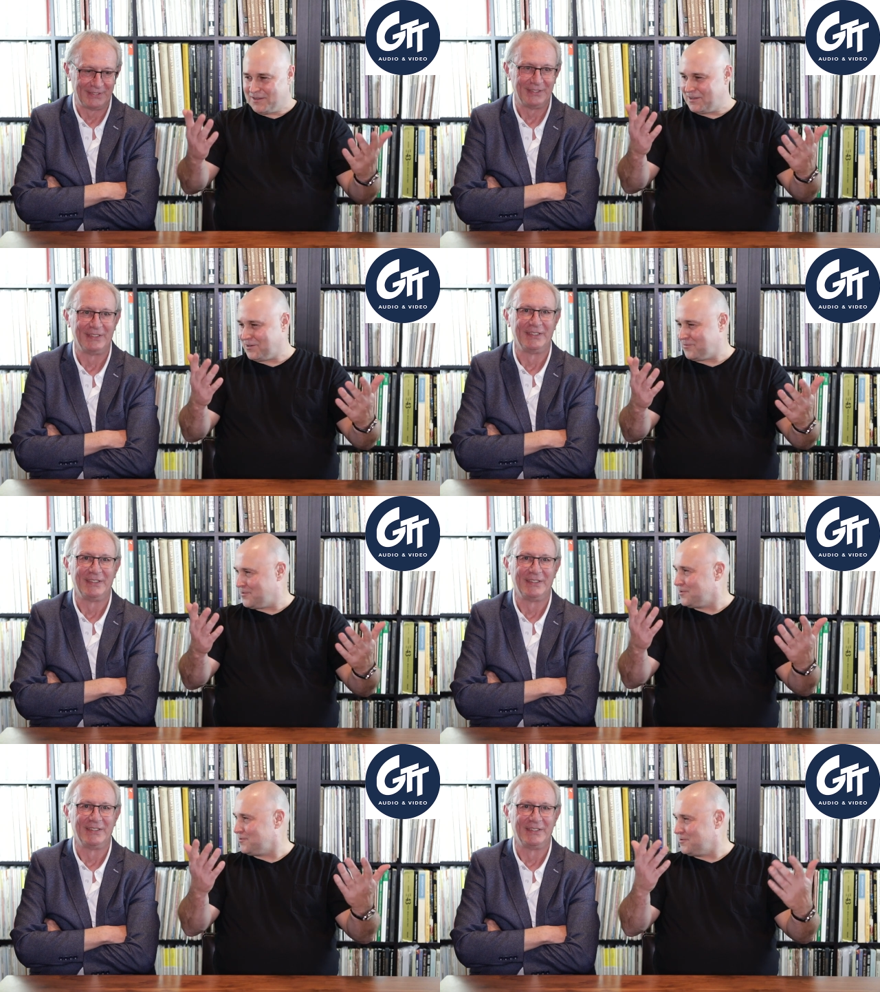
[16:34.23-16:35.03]

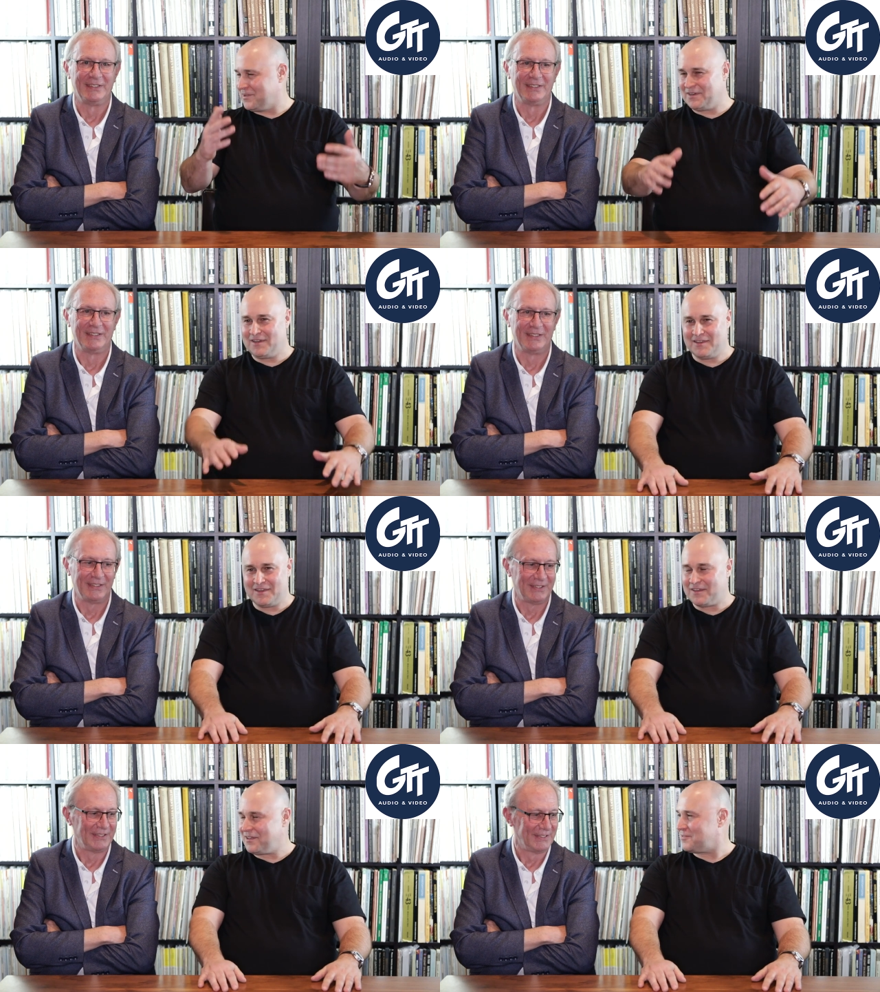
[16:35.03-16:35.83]
Speaker 1: interview, and
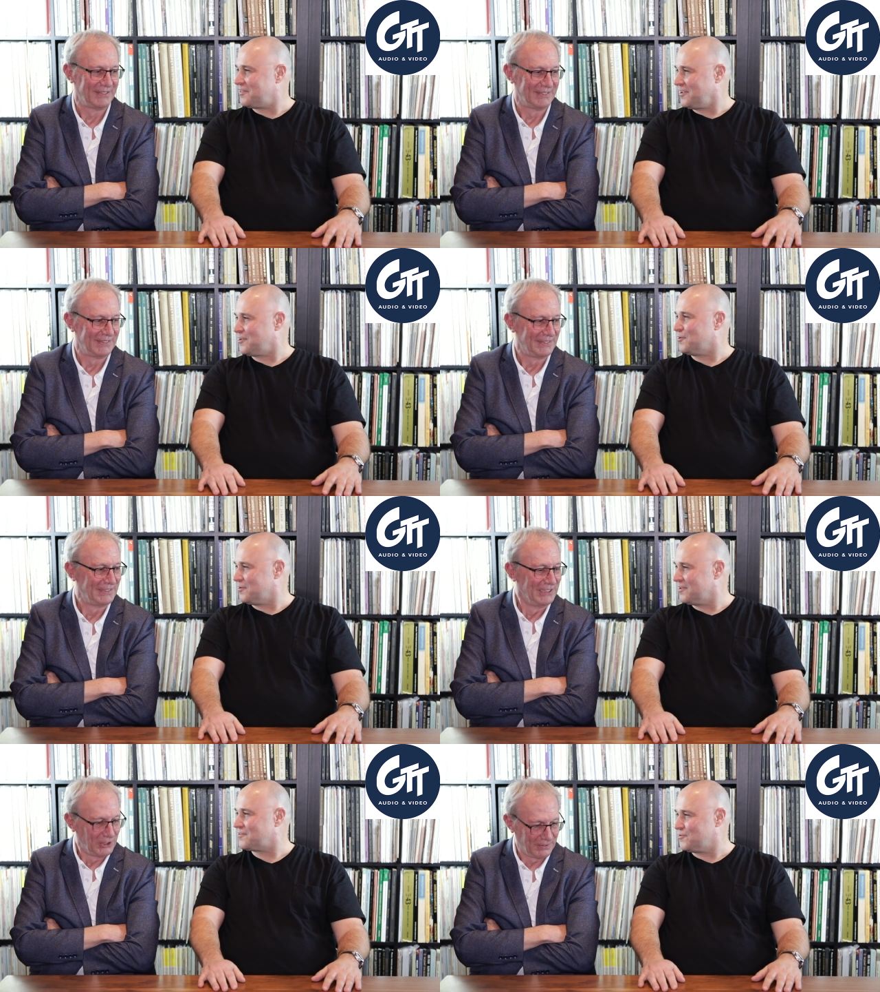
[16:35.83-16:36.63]
uh, thank you.
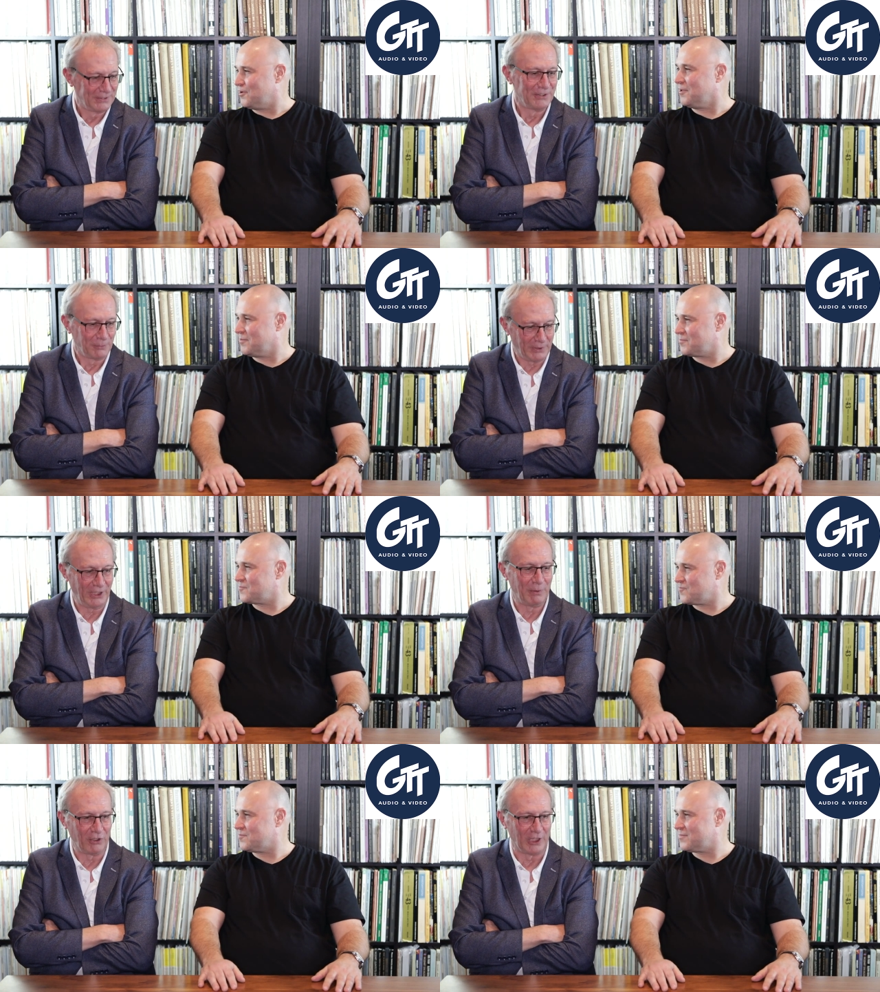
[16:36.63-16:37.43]
Speaker 2: It's cool. Well,
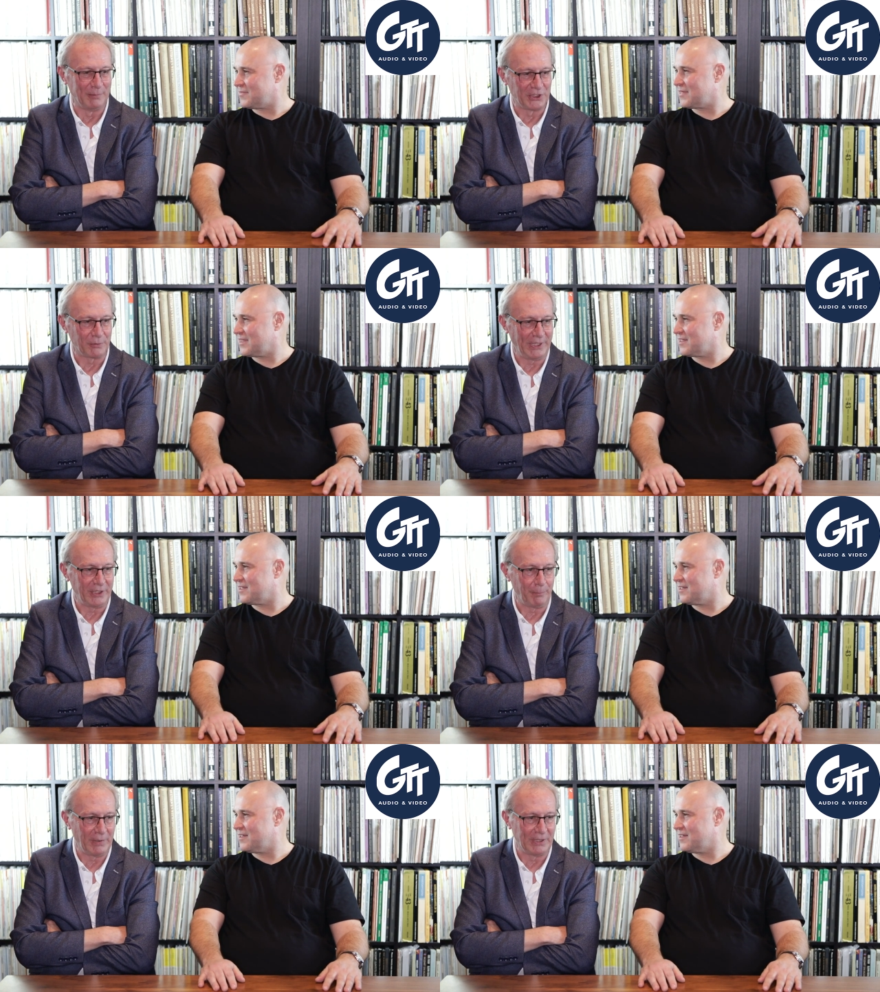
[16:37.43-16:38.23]
you're welcome. It's
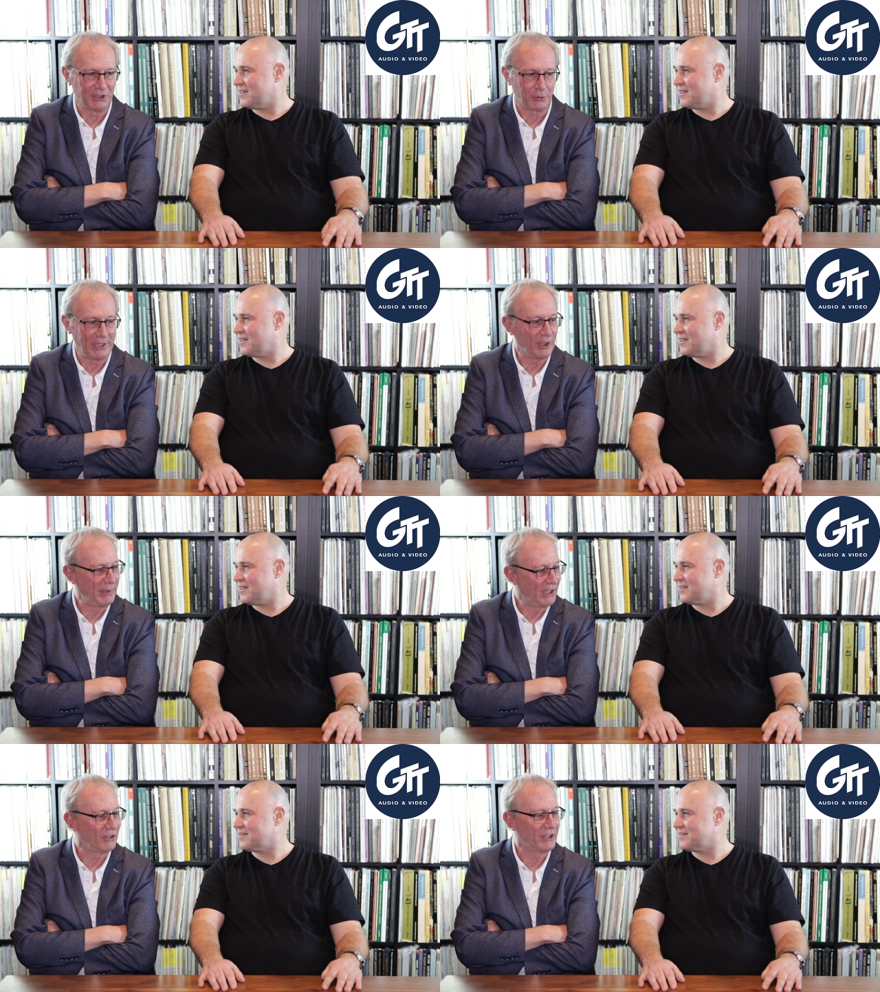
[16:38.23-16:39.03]
great to it's great to
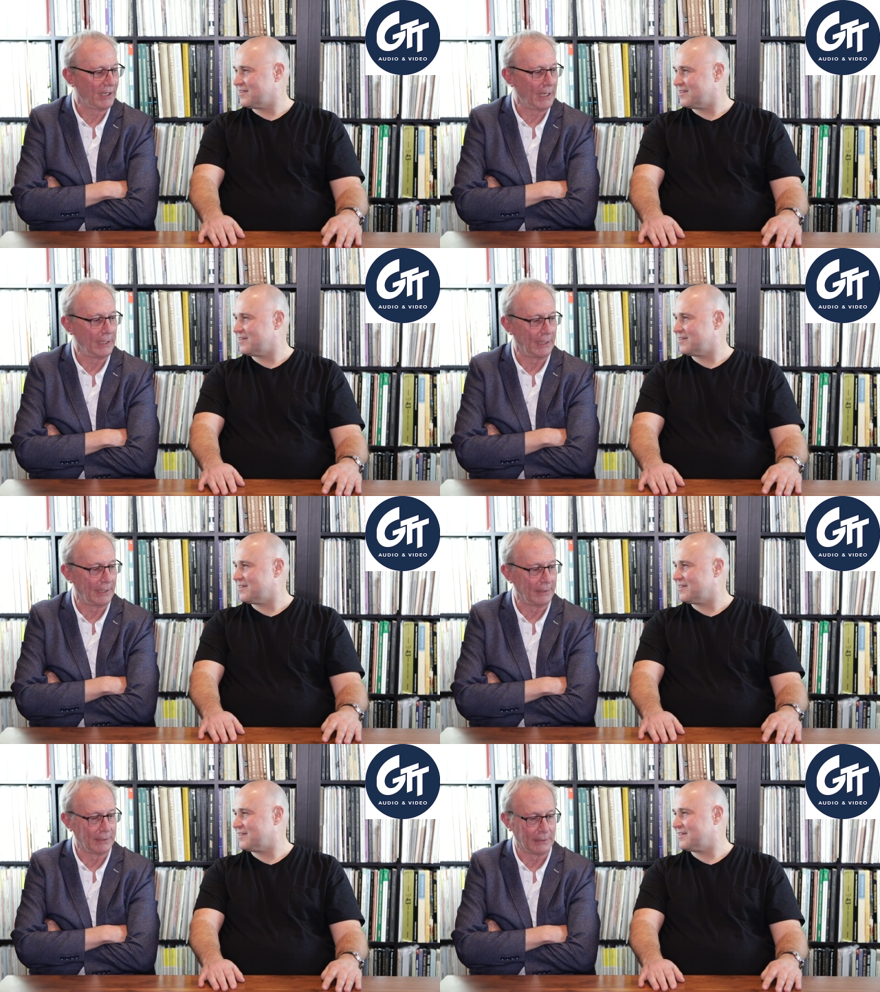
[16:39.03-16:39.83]
be here today,
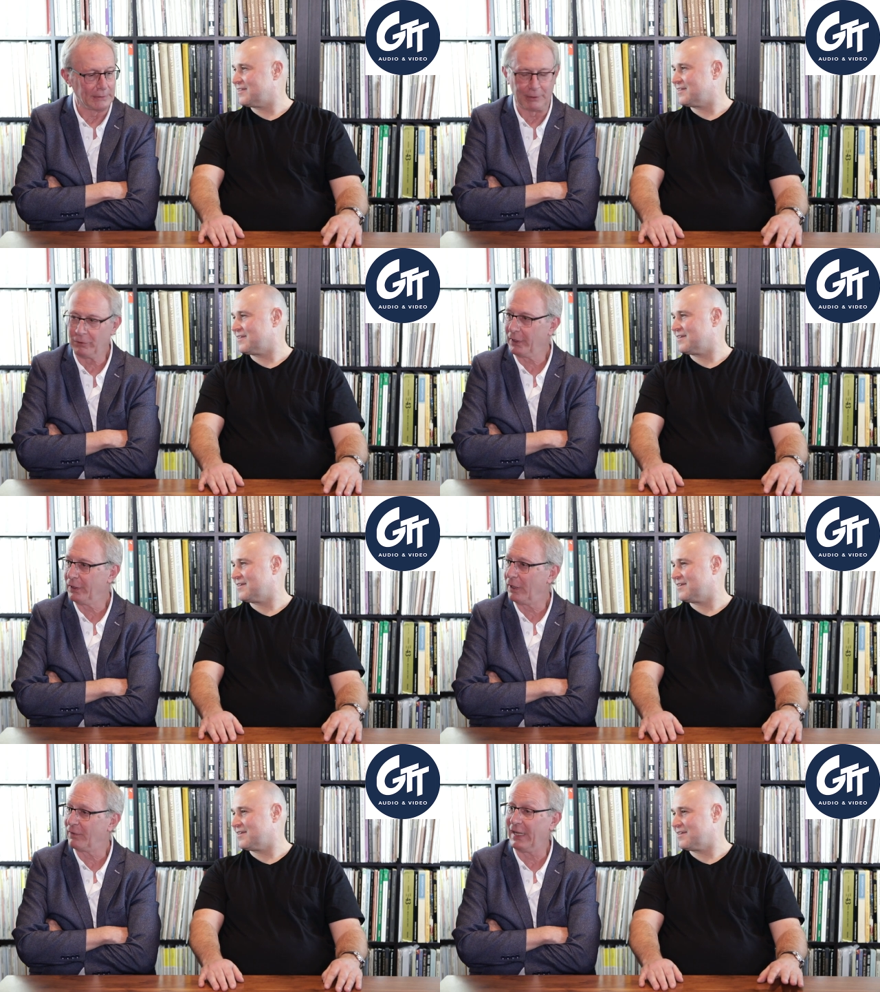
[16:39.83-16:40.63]
and uh, I
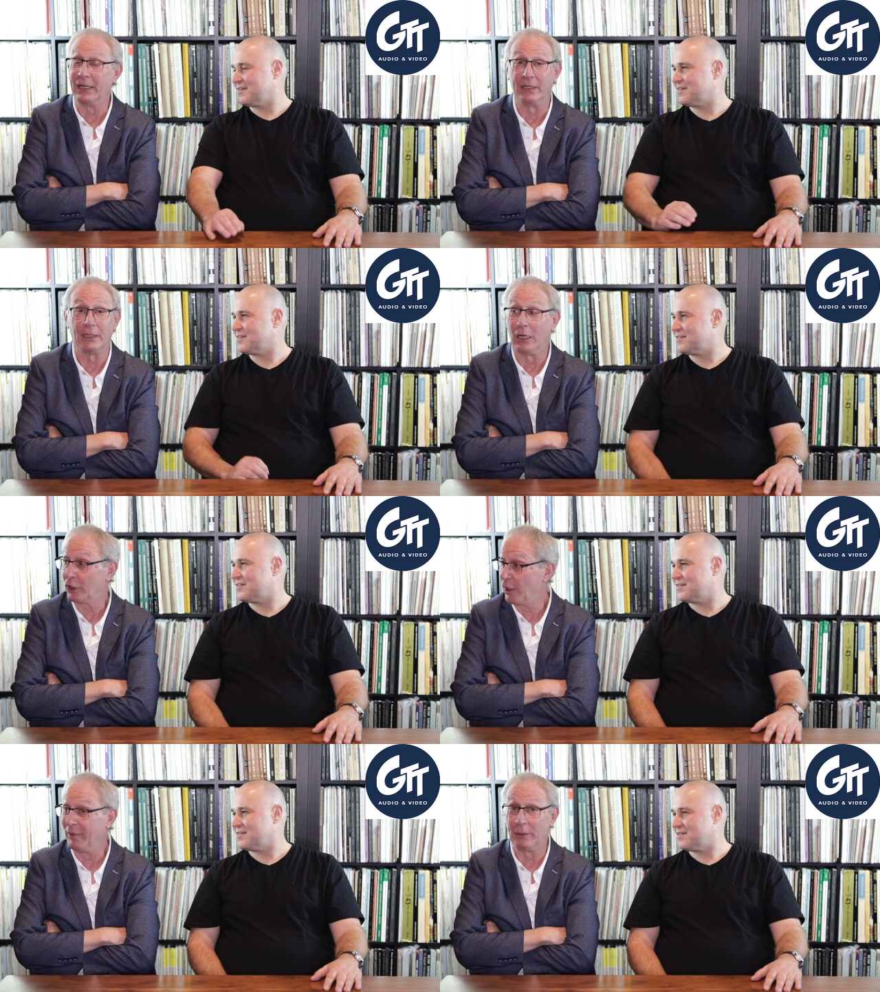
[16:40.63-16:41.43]
really love again
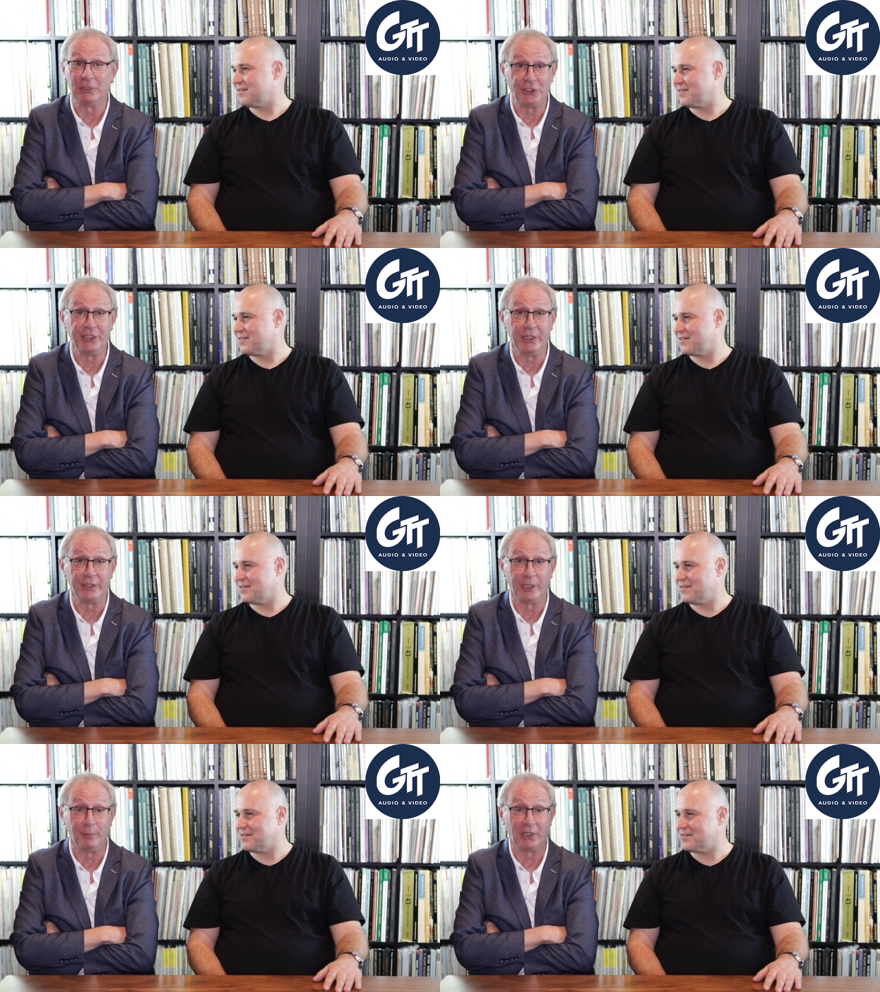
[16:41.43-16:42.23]
uh, coming up to G T
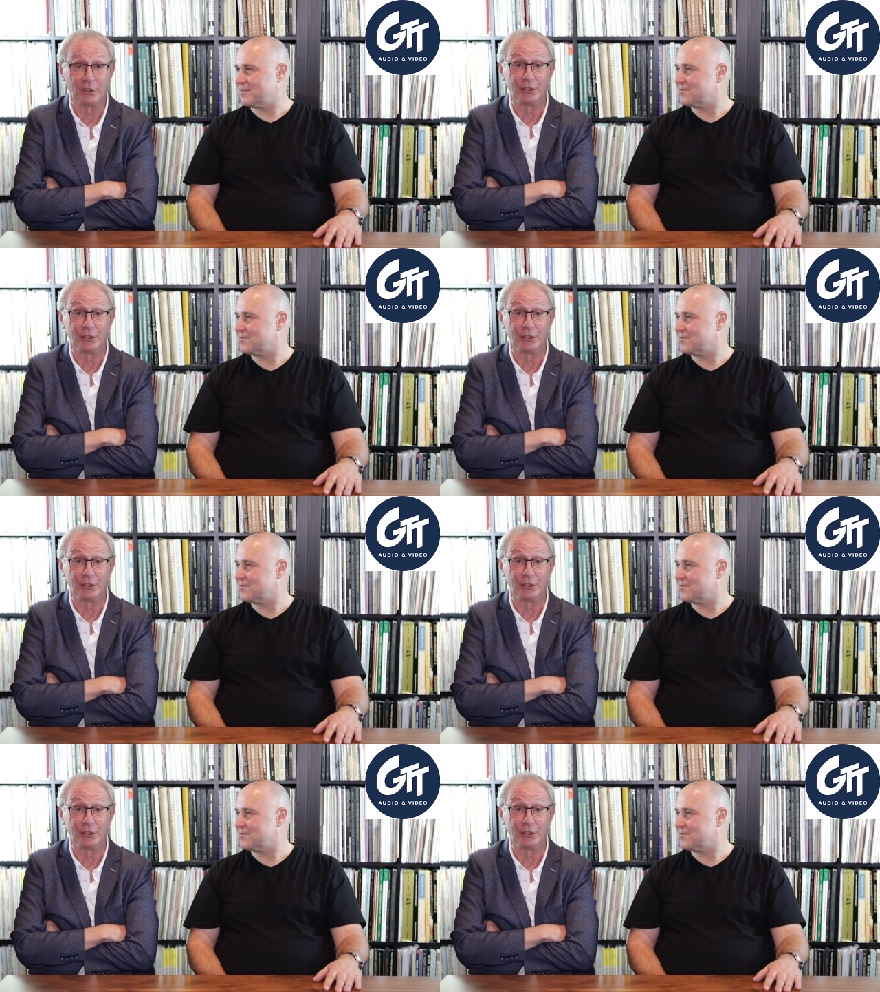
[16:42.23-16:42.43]
T because